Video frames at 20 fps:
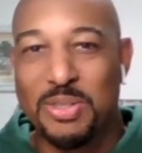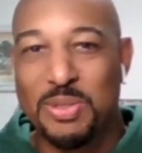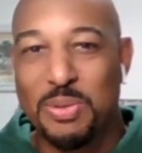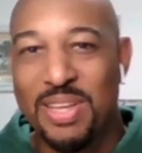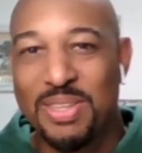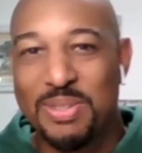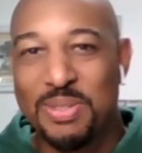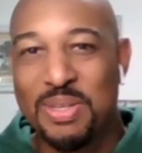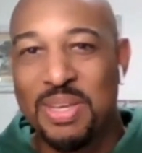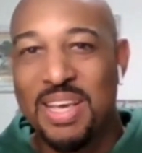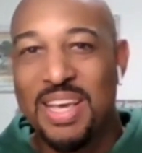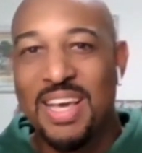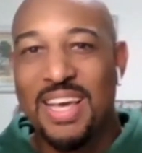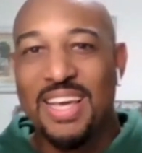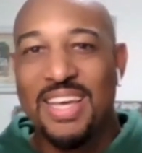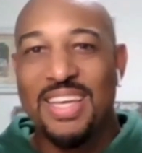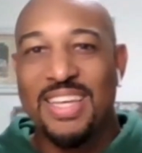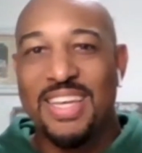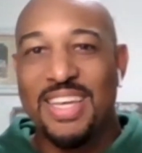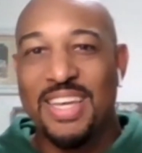Wentz.
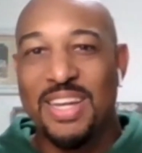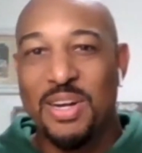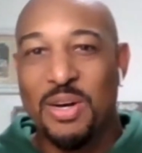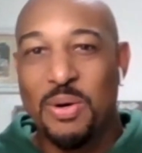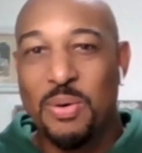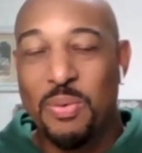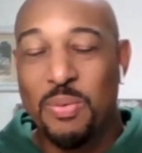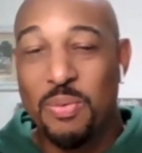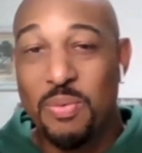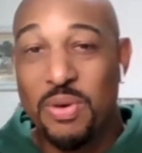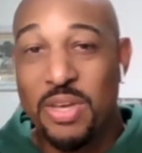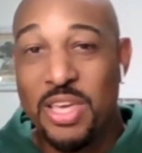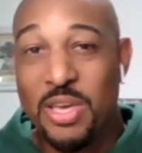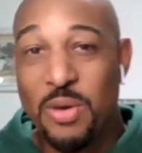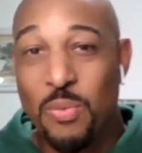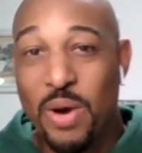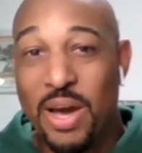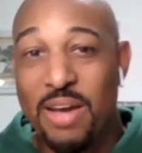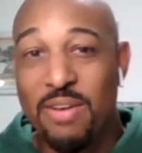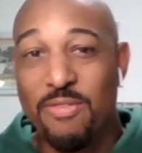You know, he
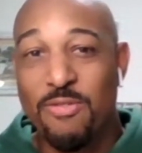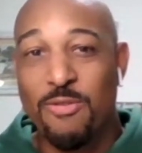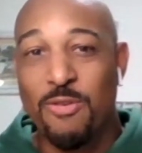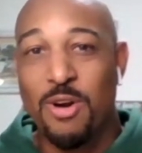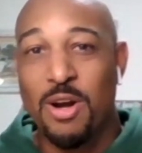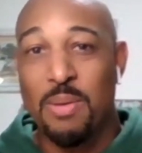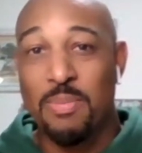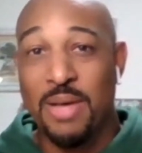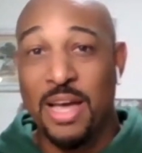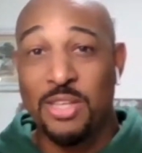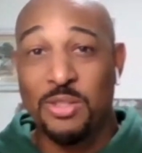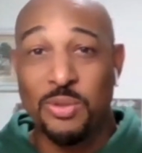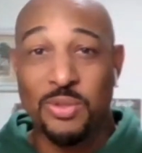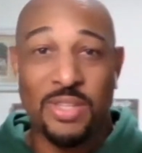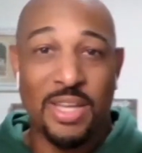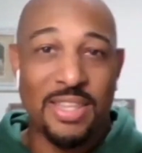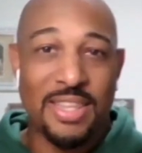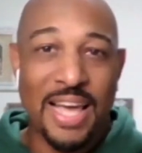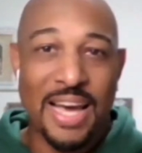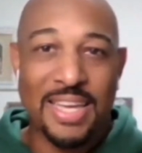went from, as you
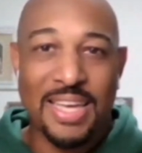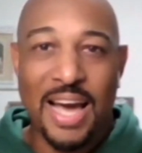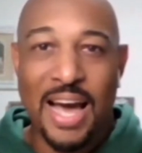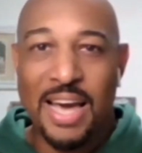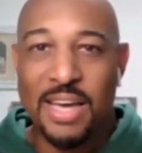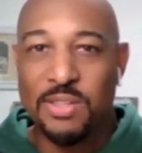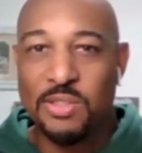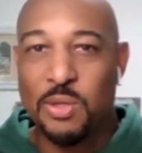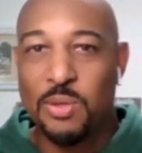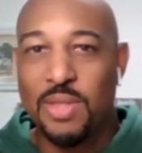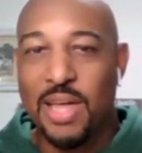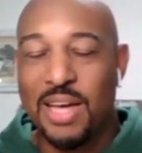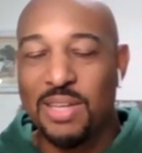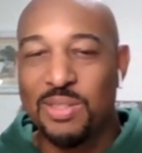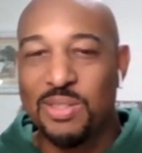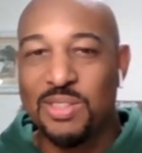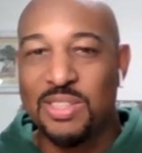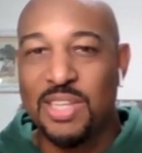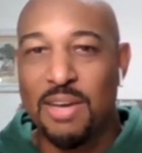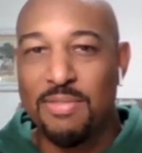said, that guy in
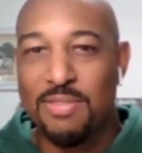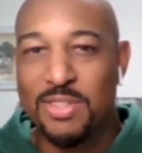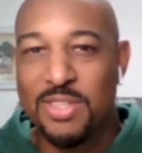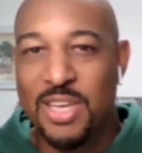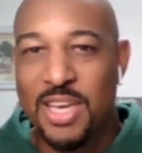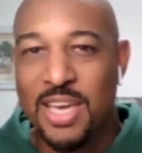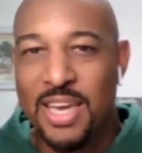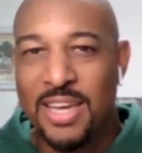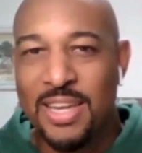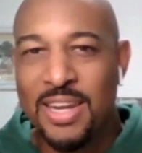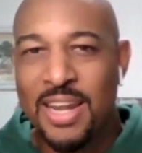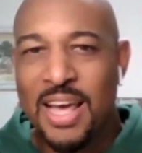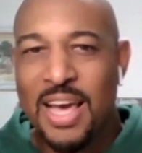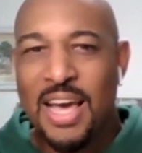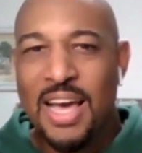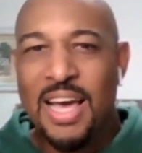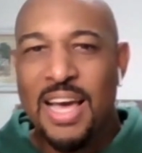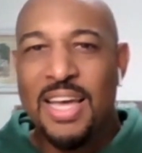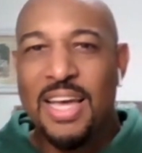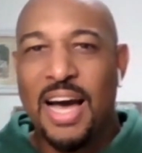2017,
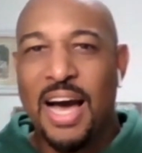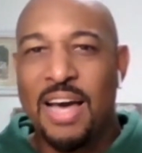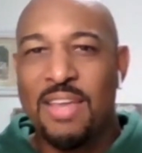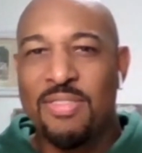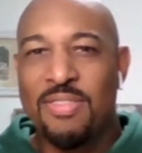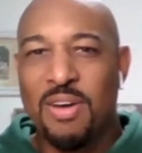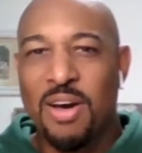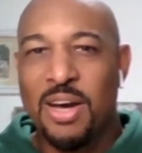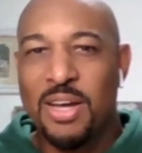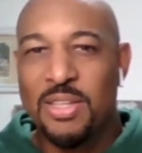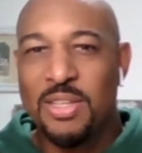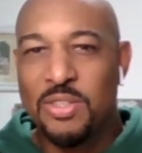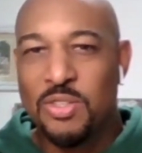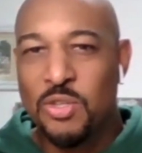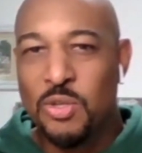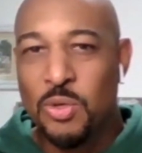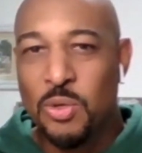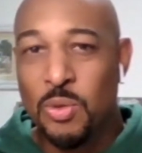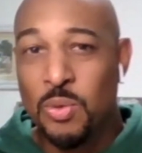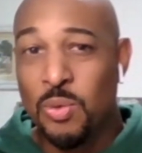I thought,
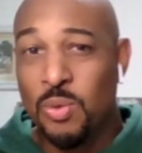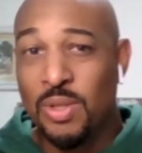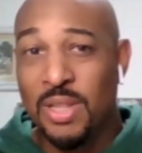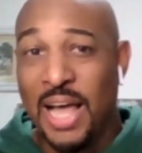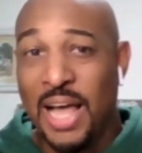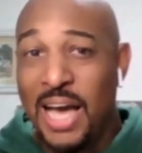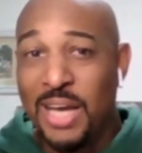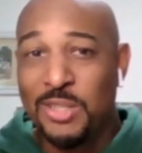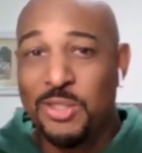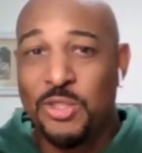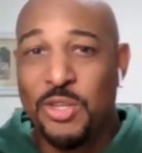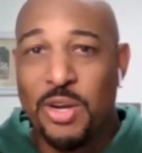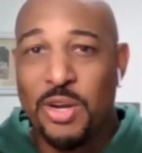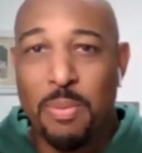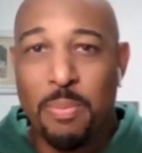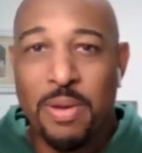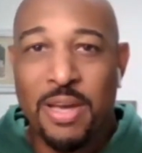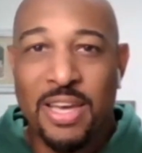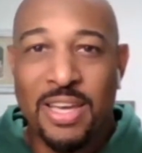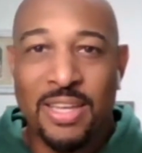to last year
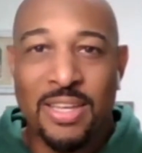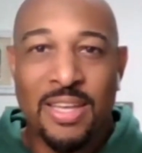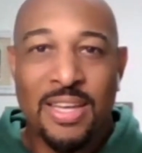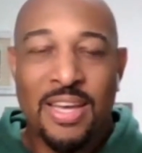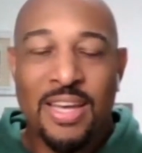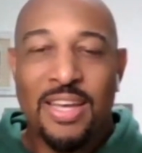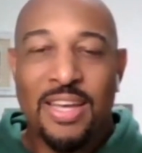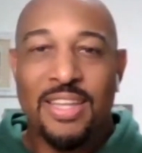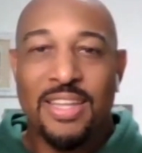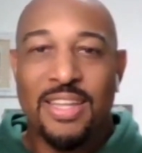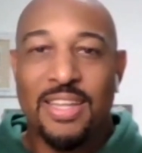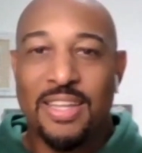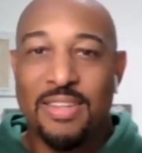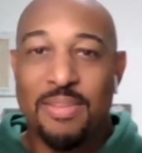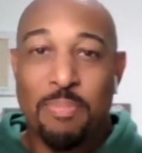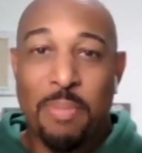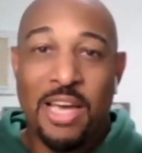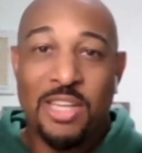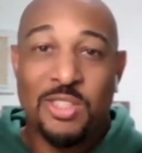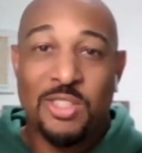being uh,
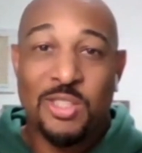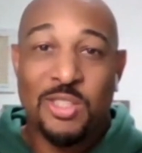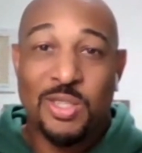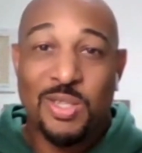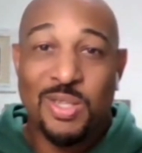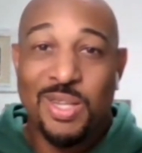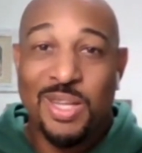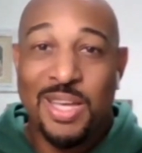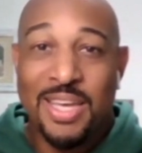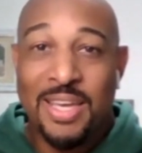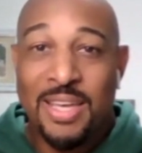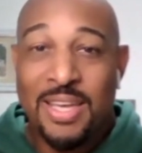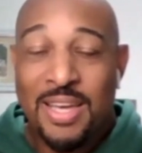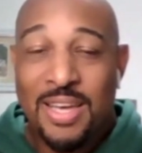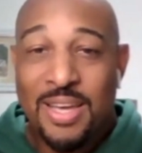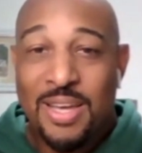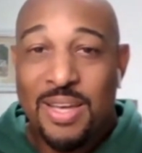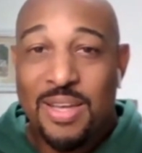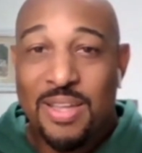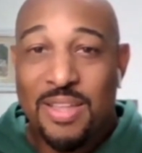basically
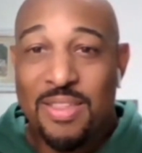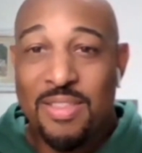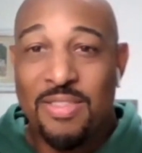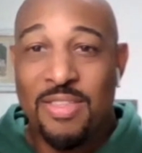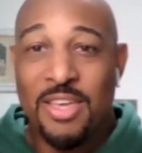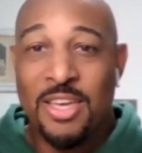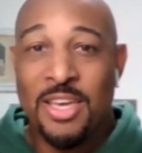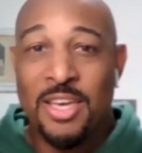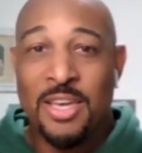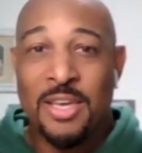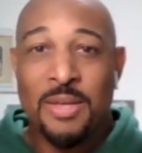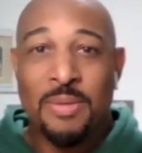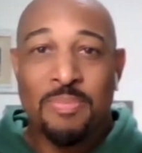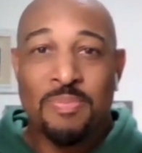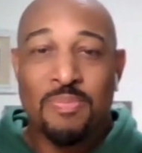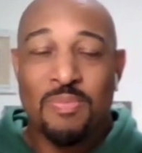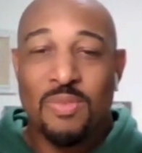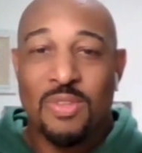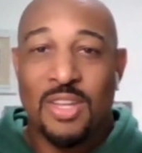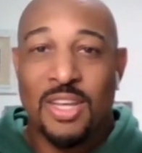the
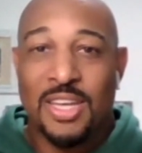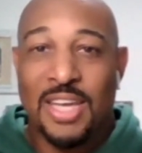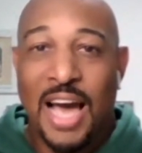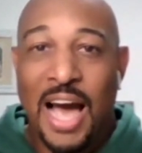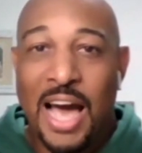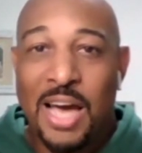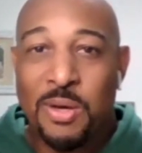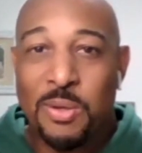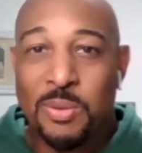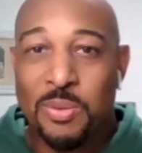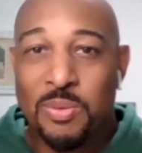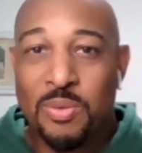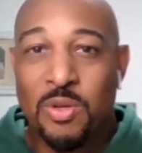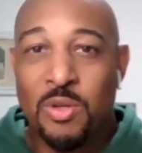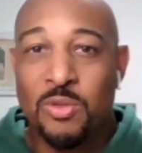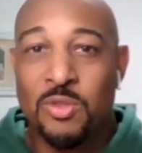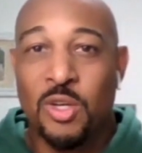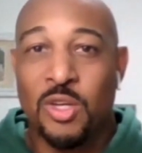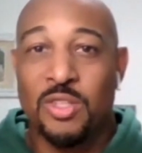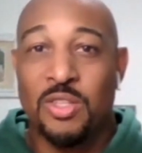the guy who
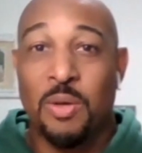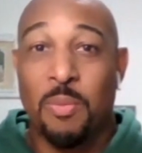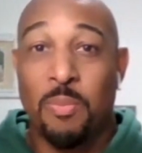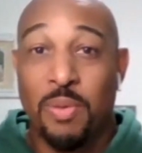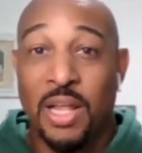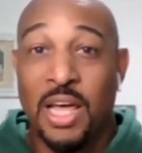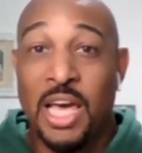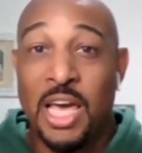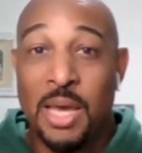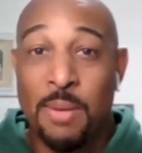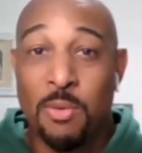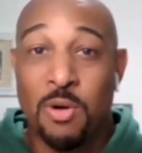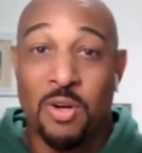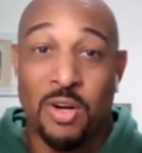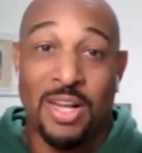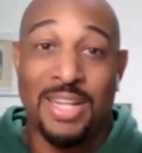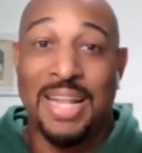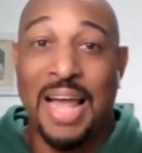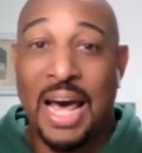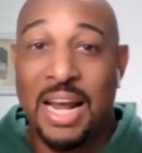who took the blame or
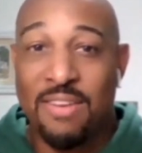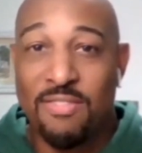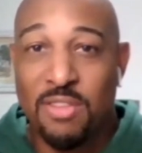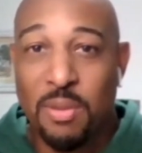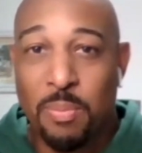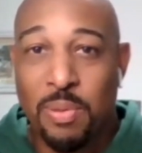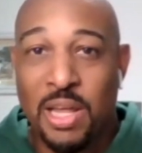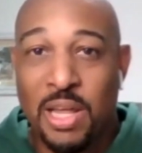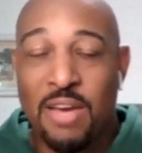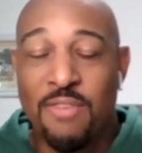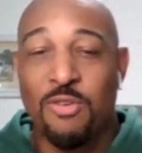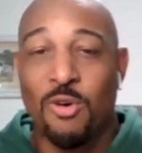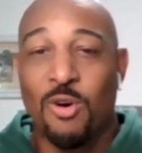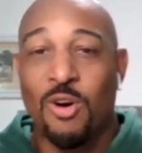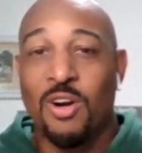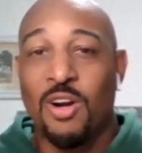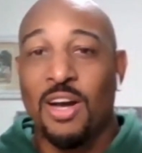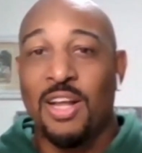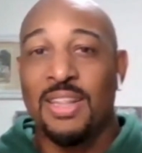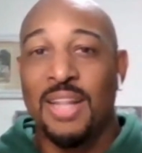a lot of the blame
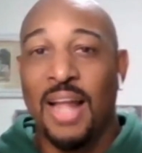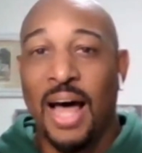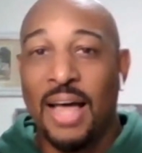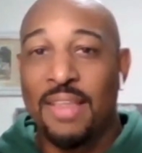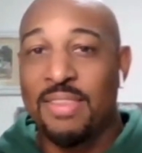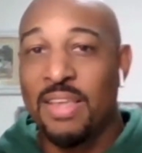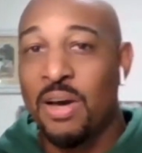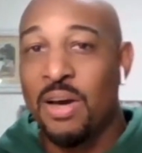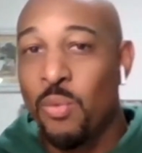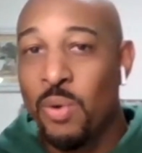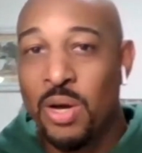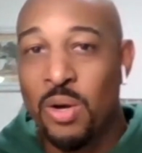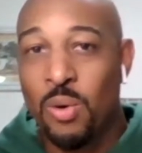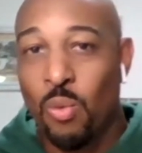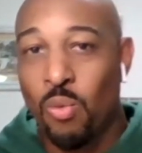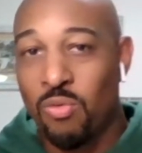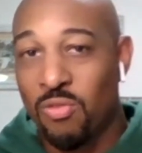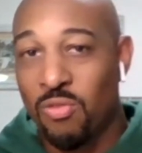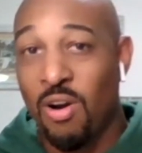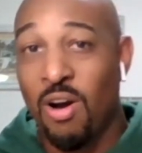for a lot that went
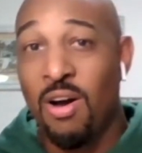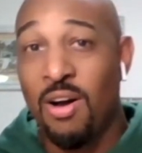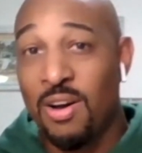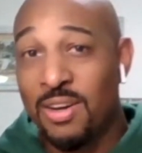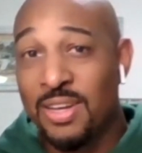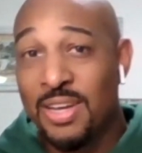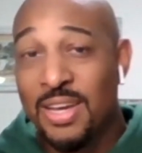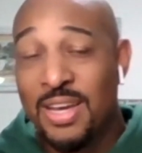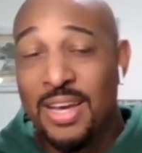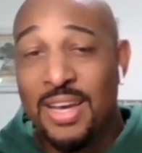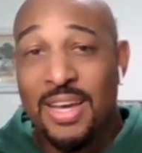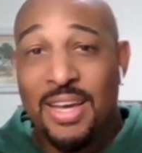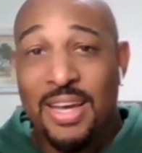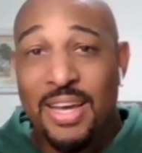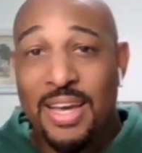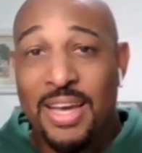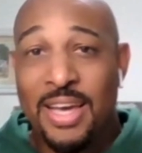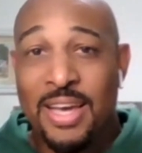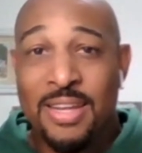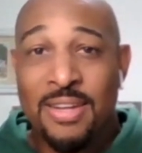wrong
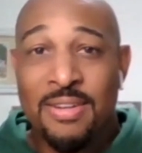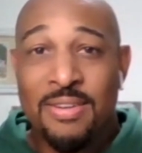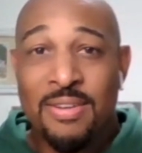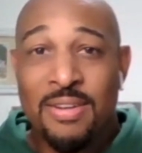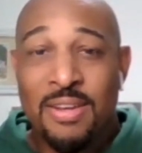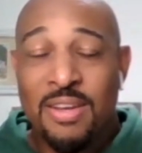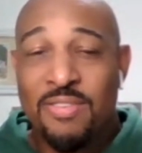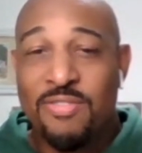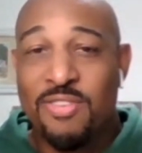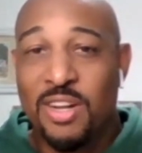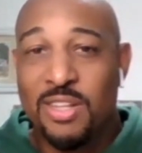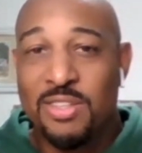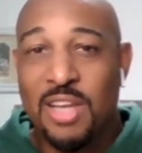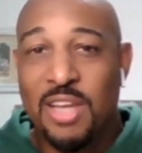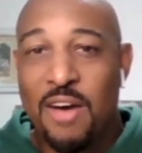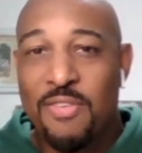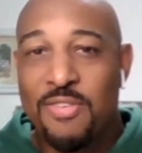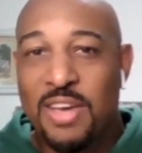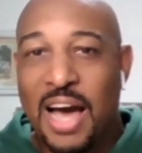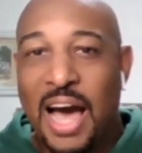in
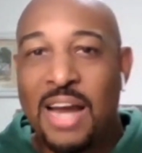Philadelphia.